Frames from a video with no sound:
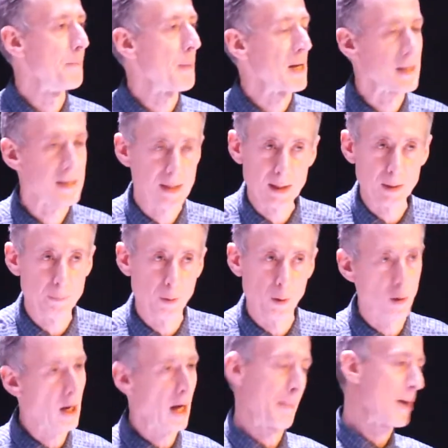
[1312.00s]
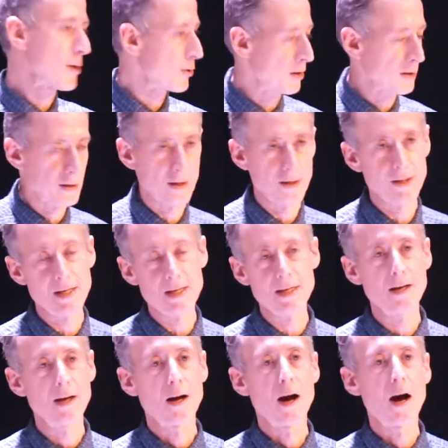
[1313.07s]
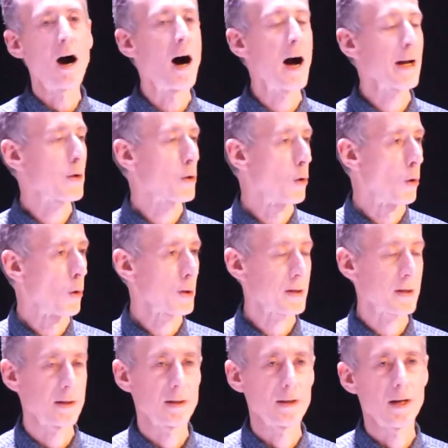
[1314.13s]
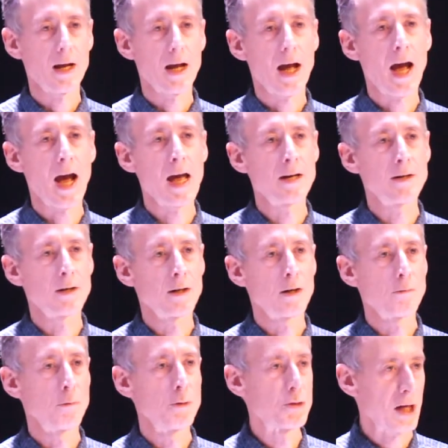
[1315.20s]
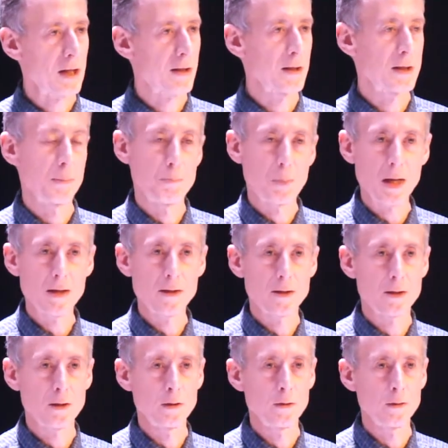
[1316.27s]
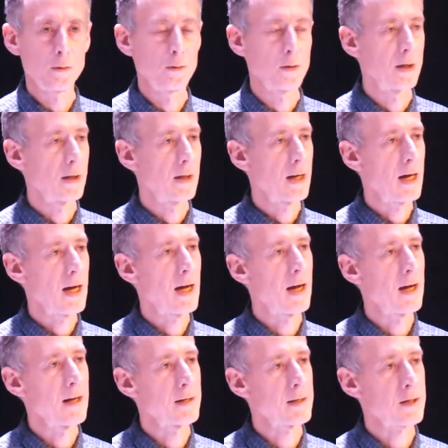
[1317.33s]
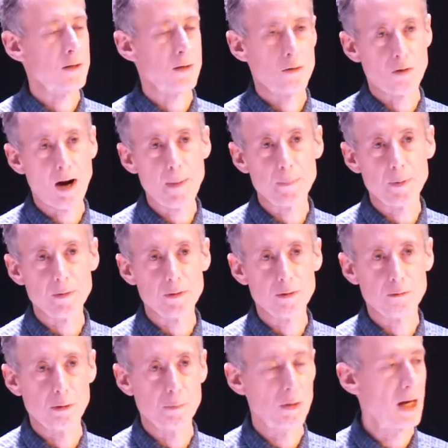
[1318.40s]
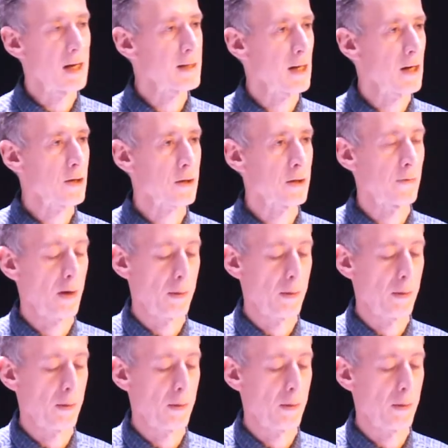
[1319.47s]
In Singapore, I mentioned that the High Court had rejected the bid to scrap the criminalisation of